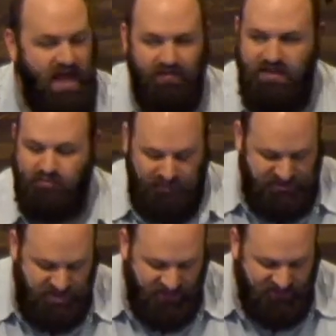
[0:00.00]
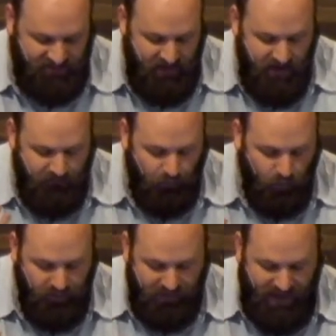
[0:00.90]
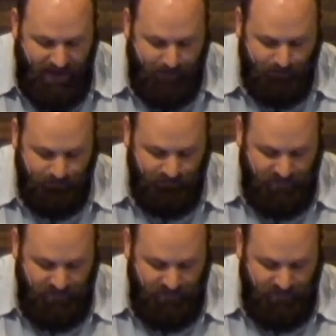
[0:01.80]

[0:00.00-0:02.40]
and this was just for them.